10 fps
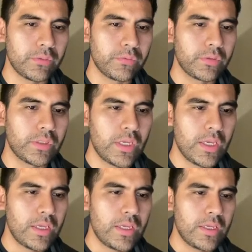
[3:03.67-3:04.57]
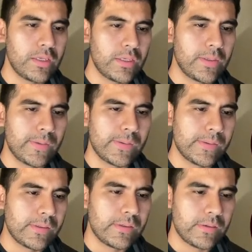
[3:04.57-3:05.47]
use.
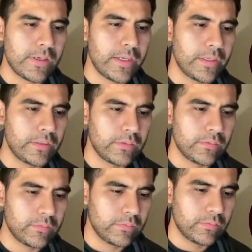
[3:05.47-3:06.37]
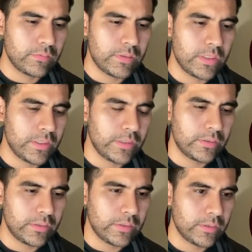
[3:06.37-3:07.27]
All right,
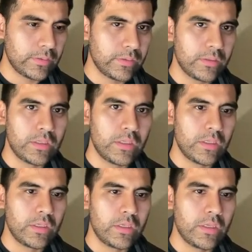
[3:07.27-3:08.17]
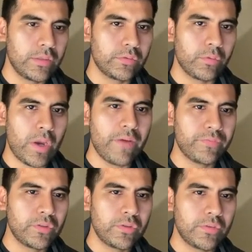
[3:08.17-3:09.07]
and so I have
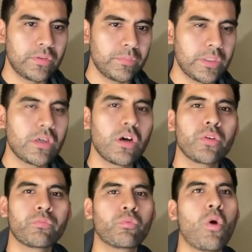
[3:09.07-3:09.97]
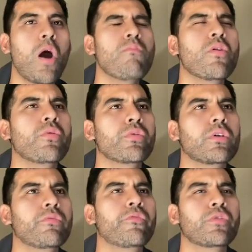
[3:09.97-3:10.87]
to use something called raw
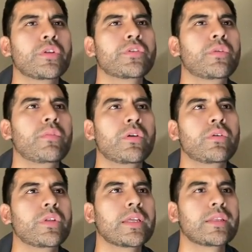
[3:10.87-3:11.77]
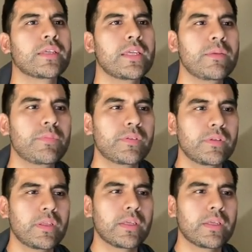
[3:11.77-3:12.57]
mode for the terminal, like the keeps